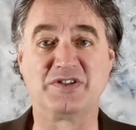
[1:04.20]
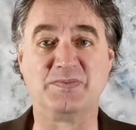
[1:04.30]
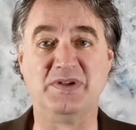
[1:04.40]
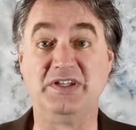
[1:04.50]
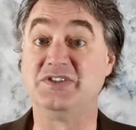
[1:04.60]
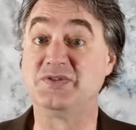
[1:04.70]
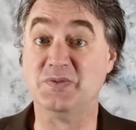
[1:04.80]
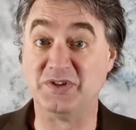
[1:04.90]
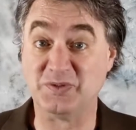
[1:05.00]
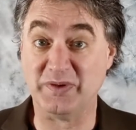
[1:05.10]
your speech,
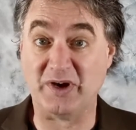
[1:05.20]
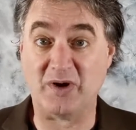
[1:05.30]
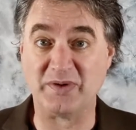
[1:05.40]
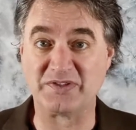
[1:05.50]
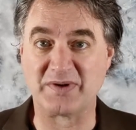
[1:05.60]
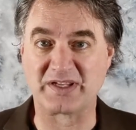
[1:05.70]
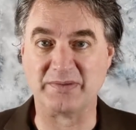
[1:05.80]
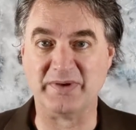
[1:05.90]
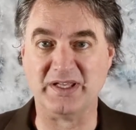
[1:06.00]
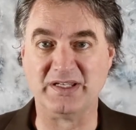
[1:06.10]
which we always
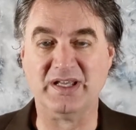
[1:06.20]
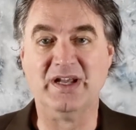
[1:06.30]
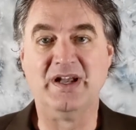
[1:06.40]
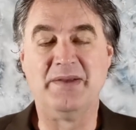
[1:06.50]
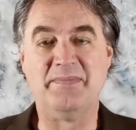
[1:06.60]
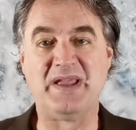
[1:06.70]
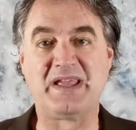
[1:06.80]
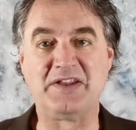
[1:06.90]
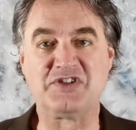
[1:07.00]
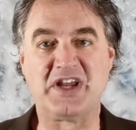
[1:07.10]
recommend,
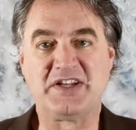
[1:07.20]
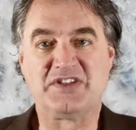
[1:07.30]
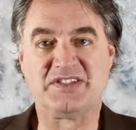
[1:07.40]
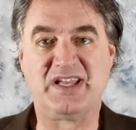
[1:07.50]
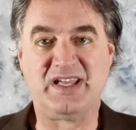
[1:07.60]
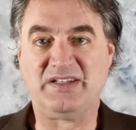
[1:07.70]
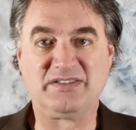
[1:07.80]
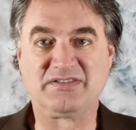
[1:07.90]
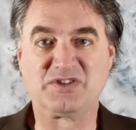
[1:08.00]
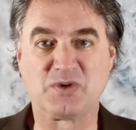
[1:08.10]
making changes
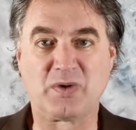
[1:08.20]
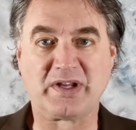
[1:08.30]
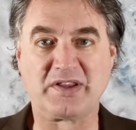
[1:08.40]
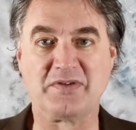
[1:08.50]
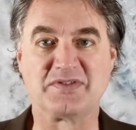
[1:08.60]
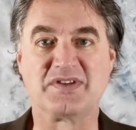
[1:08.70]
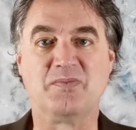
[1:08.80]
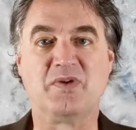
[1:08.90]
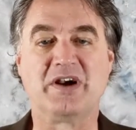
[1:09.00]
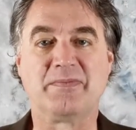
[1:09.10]
and storing those
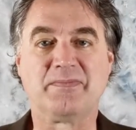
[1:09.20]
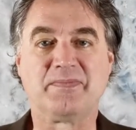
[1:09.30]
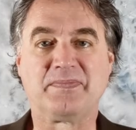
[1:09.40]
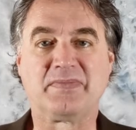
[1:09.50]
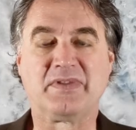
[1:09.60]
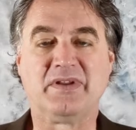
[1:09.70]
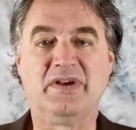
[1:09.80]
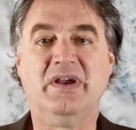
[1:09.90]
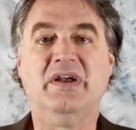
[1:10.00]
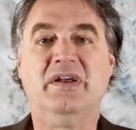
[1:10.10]
somewhere.
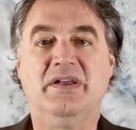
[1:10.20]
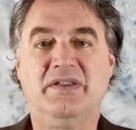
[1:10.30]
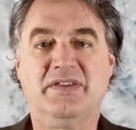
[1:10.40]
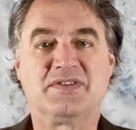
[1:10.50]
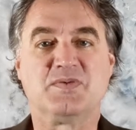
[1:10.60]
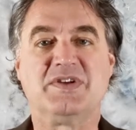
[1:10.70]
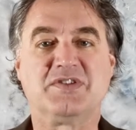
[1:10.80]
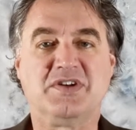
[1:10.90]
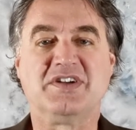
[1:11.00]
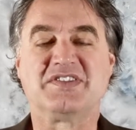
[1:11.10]
This
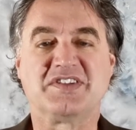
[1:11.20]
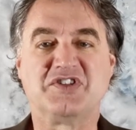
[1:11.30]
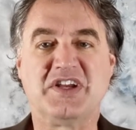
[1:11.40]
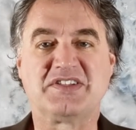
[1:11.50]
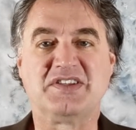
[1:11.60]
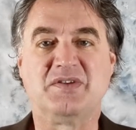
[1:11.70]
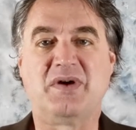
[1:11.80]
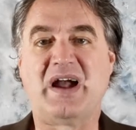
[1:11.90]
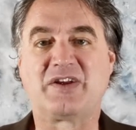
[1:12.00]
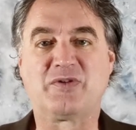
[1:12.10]
wizard suggested that
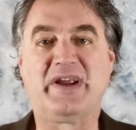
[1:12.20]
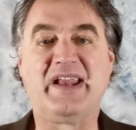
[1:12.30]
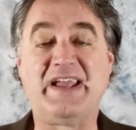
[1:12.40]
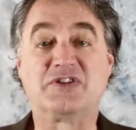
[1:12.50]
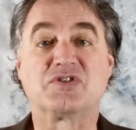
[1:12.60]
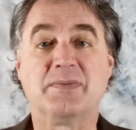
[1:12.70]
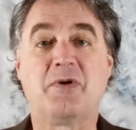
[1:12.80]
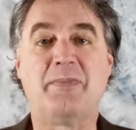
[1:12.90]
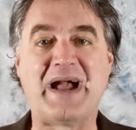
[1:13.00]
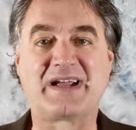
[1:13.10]
I create a
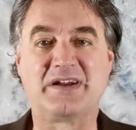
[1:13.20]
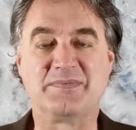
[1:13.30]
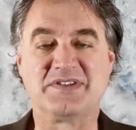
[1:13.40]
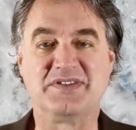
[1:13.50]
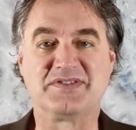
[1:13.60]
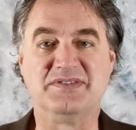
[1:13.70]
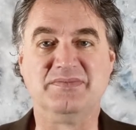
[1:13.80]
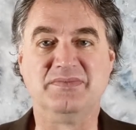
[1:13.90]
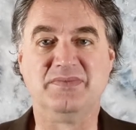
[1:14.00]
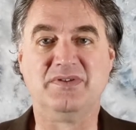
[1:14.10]
triple backup system.
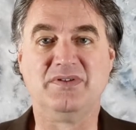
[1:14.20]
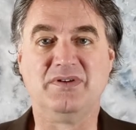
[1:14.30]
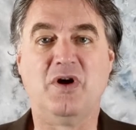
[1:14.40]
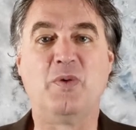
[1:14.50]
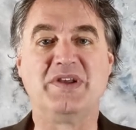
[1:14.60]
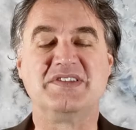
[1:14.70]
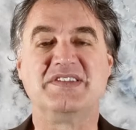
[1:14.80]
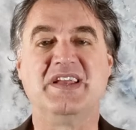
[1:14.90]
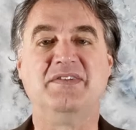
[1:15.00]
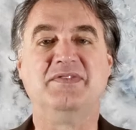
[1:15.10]
Always
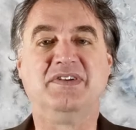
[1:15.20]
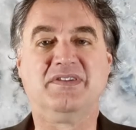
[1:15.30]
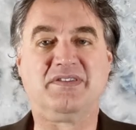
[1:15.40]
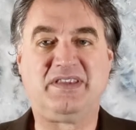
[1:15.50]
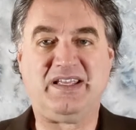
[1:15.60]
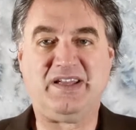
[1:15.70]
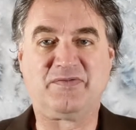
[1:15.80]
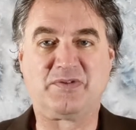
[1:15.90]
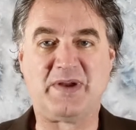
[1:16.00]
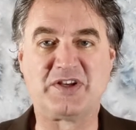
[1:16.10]
save the
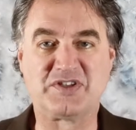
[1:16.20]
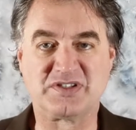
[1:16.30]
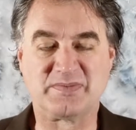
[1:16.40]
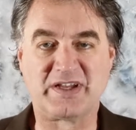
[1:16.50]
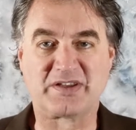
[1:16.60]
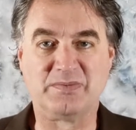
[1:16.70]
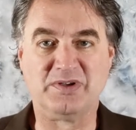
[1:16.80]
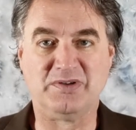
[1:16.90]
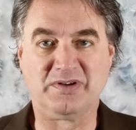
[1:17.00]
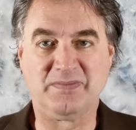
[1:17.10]
information to my
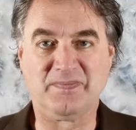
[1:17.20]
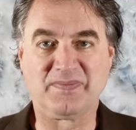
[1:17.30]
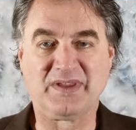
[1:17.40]
computer,